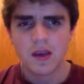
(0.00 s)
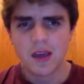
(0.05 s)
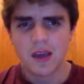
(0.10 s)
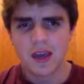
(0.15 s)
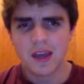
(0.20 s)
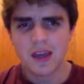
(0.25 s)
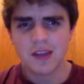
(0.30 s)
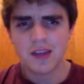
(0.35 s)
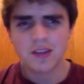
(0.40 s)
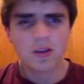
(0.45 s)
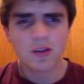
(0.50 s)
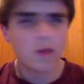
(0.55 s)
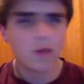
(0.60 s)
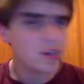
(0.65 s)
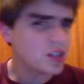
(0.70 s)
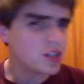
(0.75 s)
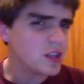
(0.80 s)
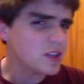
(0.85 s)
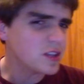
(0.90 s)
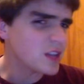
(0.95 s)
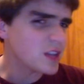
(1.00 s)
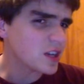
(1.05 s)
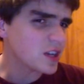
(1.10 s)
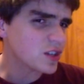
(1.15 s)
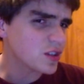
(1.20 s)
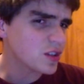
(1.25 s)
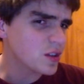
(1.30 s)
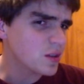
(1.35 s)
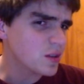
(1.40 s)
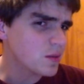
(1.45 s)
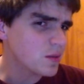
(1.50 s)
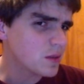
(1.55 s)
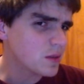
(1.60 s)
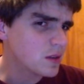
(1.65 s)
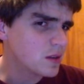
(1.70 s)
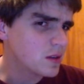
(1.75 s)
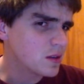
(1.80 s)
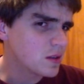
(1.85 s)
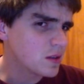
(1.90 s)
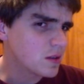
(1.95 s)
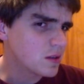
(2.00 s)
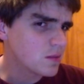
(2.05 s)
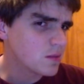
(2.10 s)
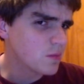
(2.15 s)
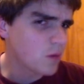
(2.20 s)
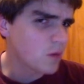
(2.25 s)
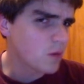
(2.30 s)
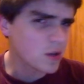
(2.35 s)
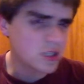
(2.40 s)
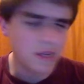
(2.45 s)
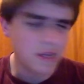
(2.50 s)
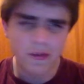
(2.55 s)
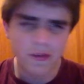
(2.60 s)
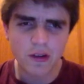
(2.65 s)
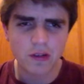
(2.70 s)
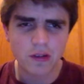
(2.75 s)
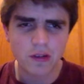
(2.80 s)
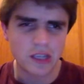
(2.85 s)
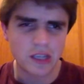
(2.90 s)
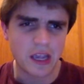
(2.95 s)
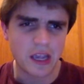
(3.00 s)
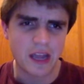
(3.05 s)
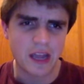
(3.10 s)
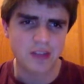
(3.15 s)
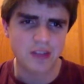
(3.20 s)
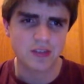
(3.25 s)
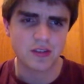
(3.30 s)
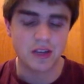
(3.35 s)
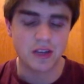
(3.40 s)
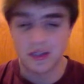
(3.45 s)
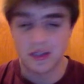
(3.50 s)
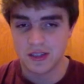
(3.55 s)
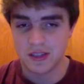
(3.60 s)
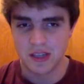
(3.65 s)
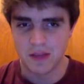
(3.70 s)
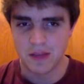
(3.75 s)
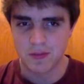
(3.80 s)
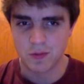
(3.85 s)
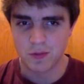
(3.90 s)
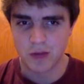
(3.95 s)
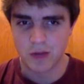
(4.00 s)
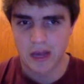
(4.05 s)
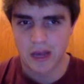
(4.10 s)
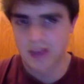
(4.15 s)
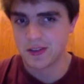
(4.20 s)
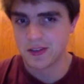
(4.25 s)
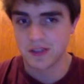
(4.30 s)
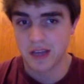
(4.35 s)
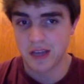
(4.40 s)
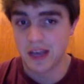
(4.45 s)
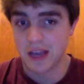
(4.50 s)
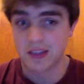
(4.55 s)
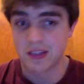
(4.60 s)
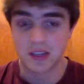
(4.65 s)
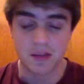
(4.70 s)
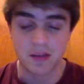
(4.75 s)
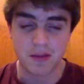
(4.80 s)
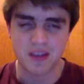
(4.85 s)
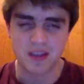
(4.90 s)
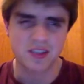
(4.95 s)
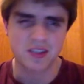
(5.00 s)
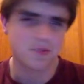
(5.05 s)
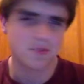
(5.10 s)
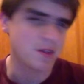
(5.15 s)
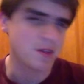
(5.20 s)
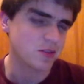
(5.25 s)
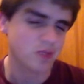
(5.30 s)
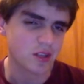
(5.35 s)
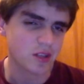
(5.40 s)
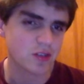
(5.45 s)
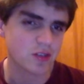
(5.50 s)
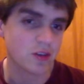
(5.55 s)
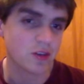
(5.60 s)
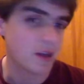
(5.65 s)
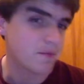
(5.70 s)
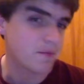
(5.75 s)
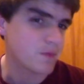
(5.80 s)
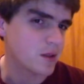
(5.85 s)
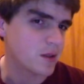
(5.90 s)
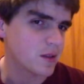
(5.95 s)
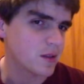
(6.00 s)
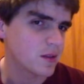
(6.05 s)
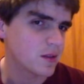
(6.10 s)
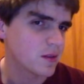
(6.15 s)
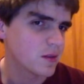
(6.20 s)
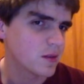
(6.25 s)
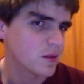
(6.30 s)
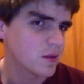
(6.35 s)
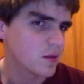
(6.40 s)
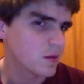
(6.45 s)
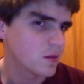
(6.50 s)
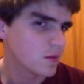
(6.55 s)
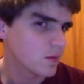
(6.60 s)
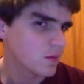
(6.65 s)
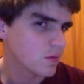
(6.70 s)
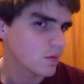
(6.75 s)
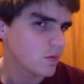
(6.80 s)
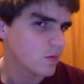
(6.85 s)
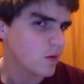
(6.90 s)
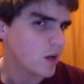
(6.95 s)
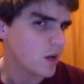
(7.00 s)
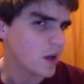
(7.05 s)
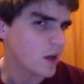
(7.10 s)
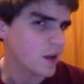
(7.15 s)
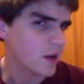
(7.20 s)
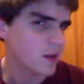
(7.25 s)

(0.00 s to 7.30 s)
And it's a question that's actually more difficult to answer than it seems. Well, an acid's an acid, a base is a base. Well, that's great, but why?